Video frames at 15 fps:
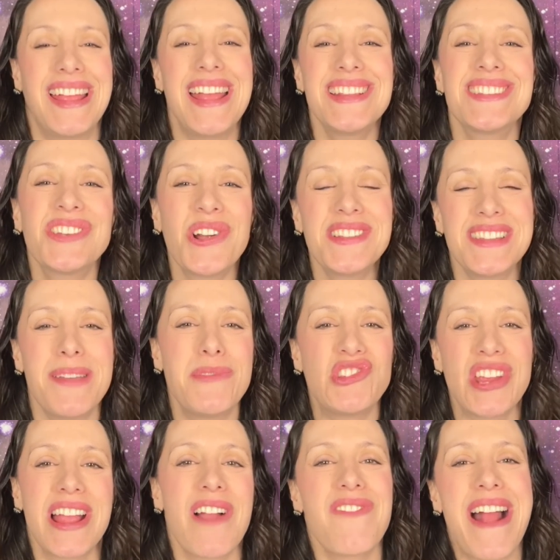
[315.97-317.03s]
It starts
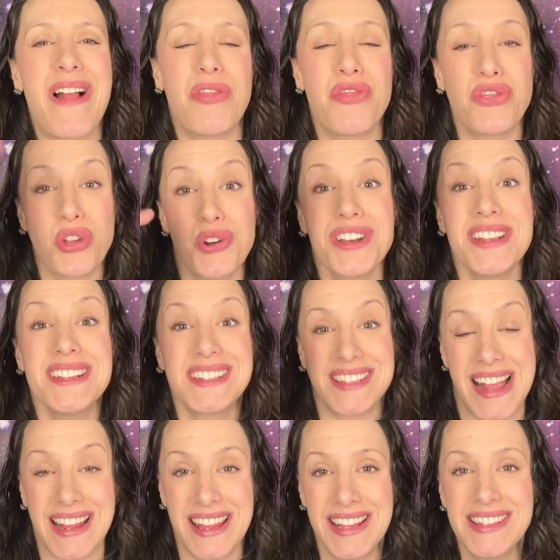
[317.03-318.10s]
imaging around 30
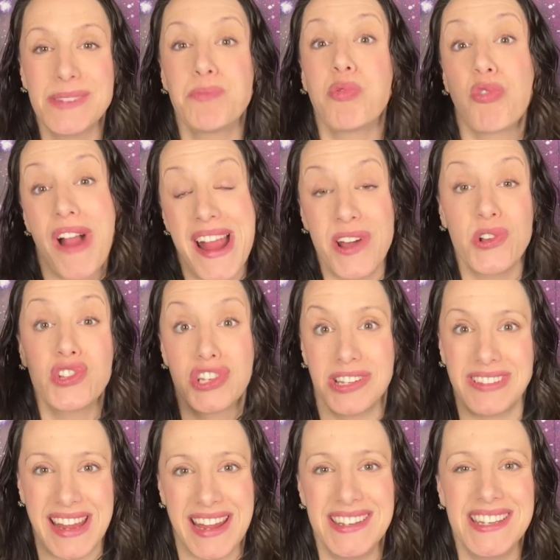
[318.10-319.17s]
seconds prior to
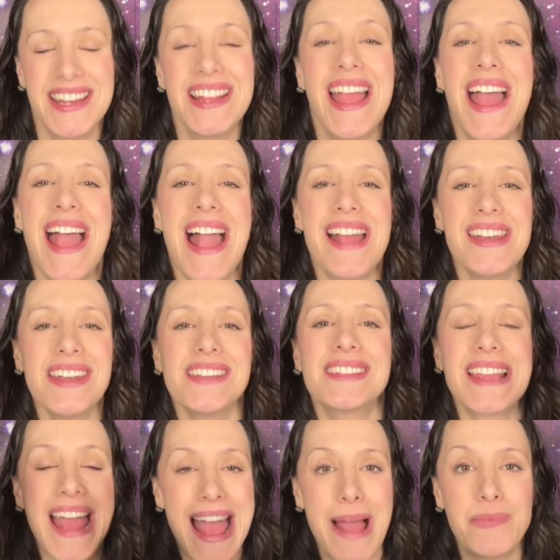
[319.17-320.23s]
landing, and it is
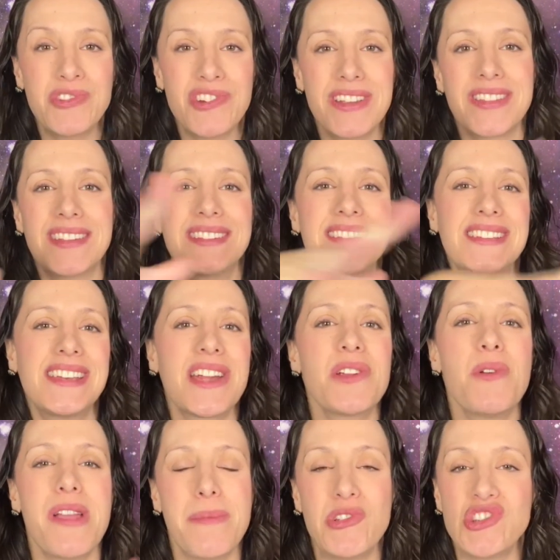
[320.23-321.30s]
capturing the
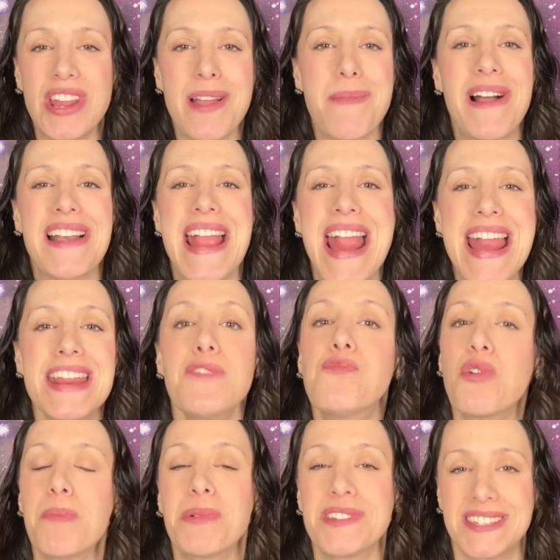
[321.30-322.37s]
stereo imaging about
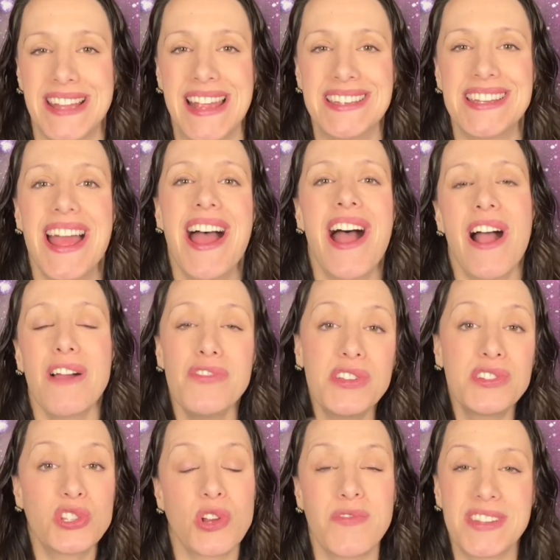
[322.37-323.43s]
84% of the
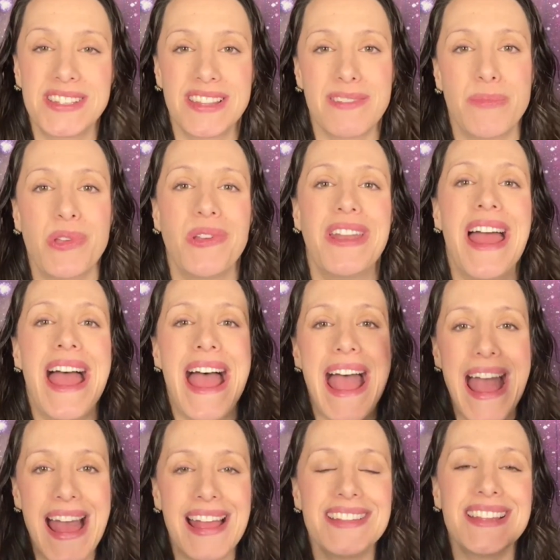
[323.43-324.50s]
surface of the moon
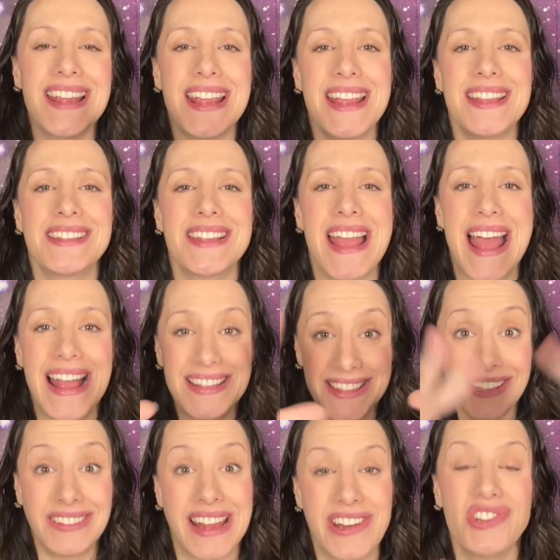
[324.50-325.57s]
as is as
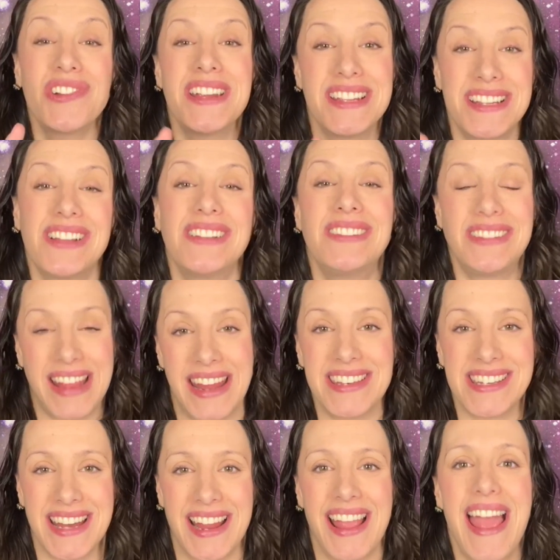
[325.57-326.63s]
the lander is
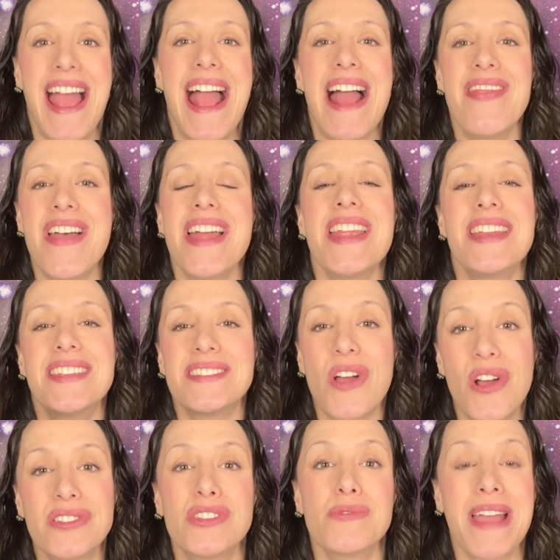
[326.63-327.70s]
landing. And then it is
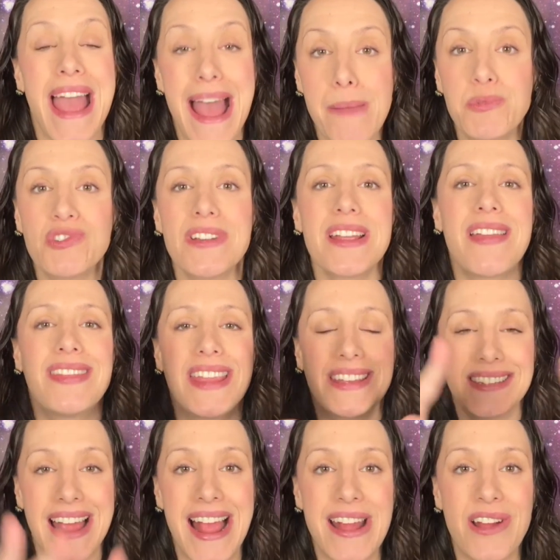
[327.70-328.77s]
also capturing the
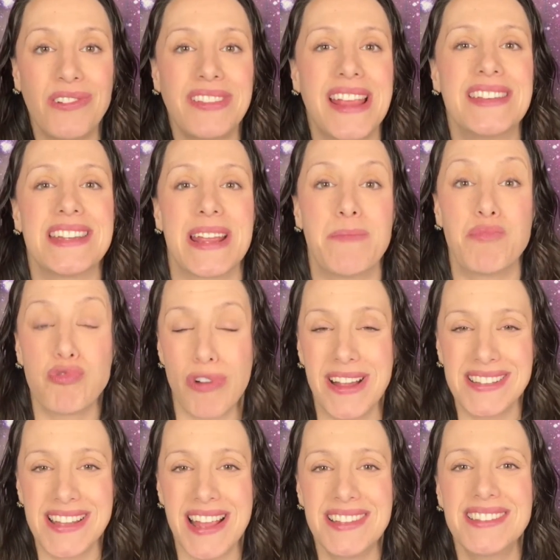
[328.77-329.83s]
entire landing
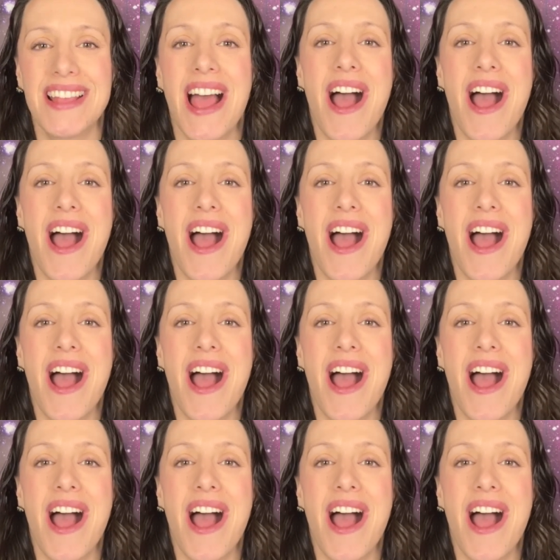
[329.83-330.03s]
process